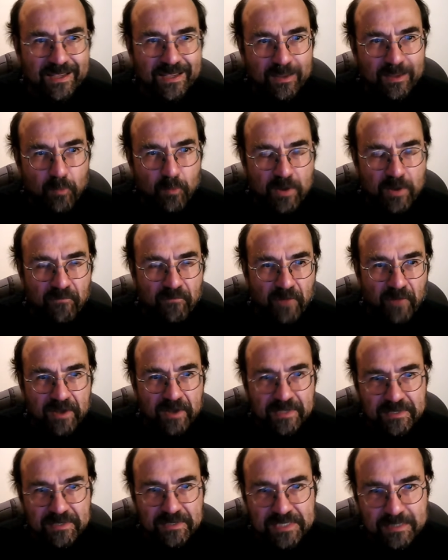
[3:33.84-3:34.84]
we find
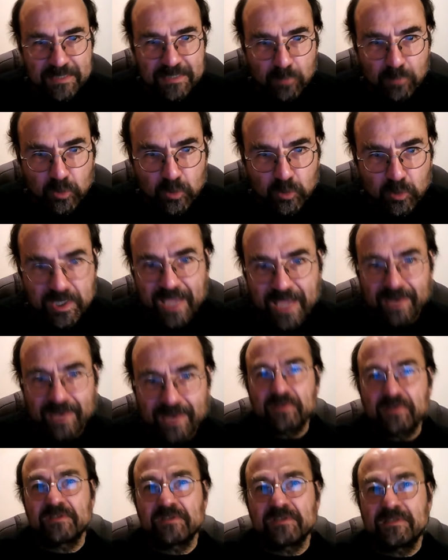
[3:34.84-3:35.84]
those symbols in
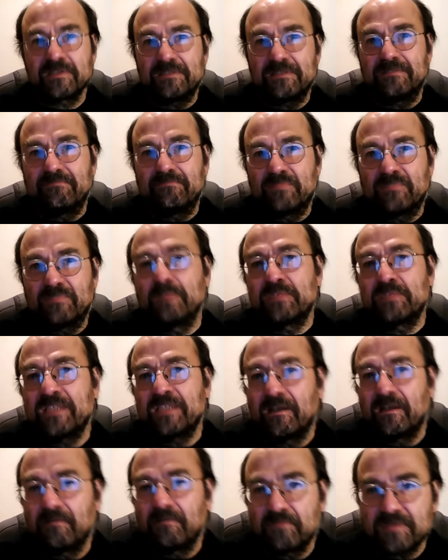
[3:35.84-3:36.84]
others
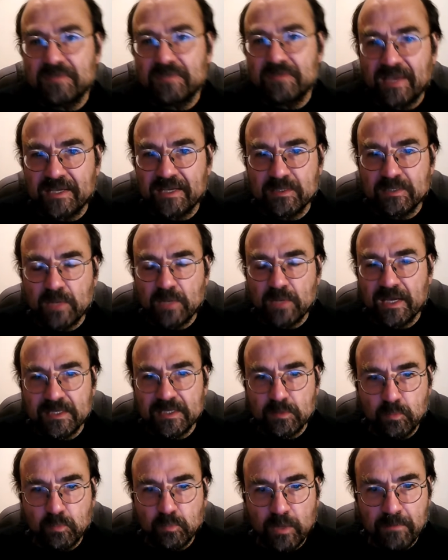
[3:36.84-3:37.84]
themselves as
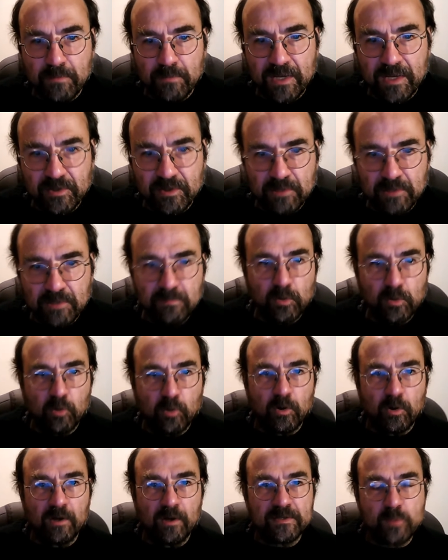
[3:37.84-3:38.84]
we meet them,
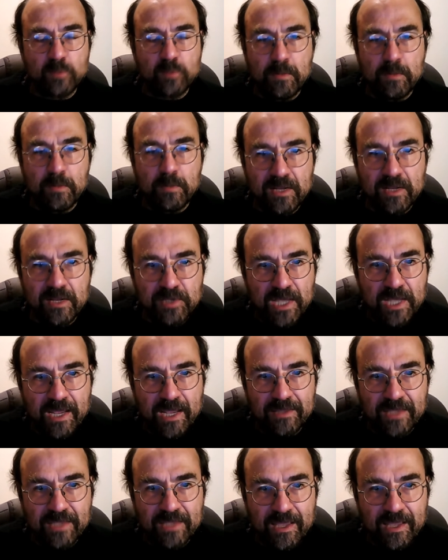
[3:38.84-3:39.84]
or as we meet
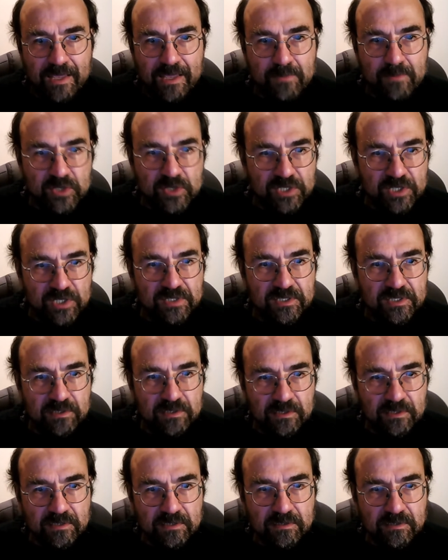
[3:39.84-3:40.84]
their images
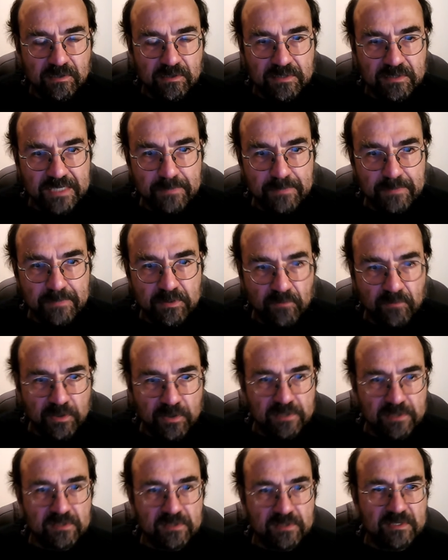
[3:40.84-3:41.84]
and concepts of
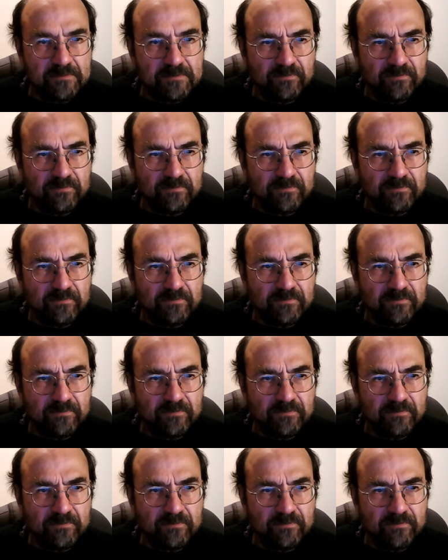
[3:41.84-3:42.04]
others.